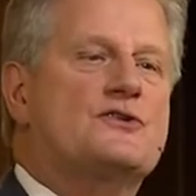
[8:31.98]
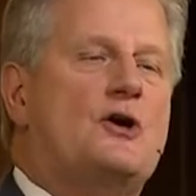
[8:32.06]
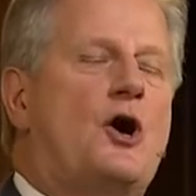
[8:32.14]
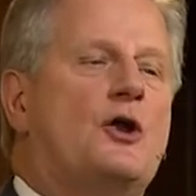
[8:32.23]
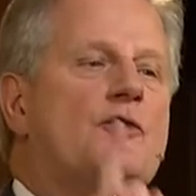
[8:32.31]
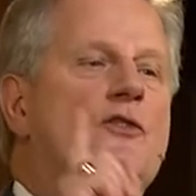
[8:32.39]

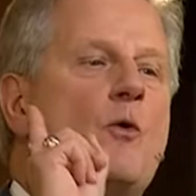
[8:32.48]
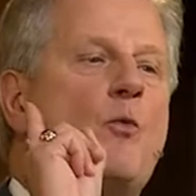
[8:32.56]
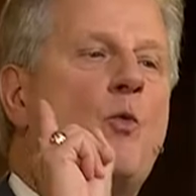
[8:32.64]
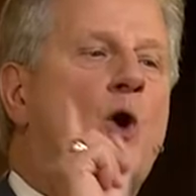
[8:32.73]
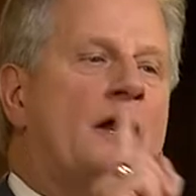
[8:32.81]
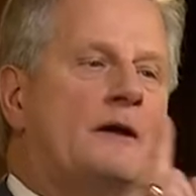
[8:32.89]
on the
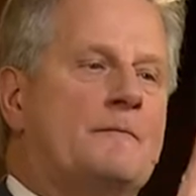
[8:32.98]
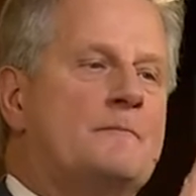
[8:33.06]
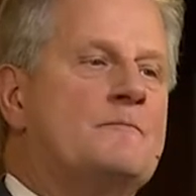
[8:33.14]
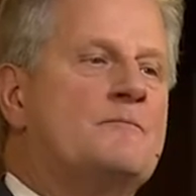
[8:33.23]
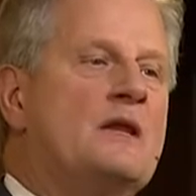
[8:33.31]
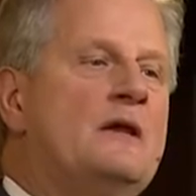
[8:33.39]
one.
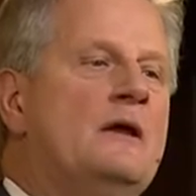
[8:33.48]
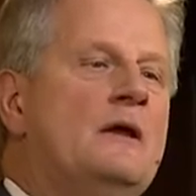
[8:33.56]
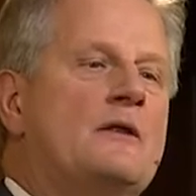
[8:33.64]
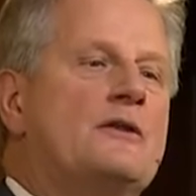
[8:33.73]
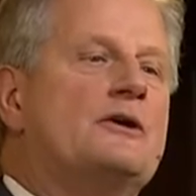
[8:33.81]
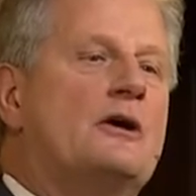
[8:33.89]

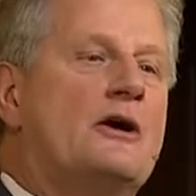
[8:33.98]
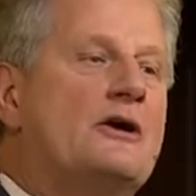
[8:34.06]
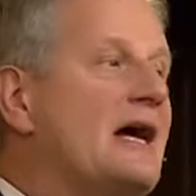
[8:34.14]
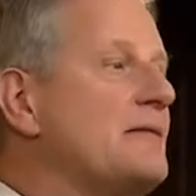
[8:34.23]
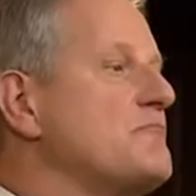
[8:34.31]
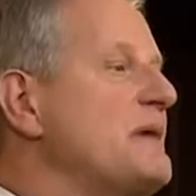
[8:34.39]
There are not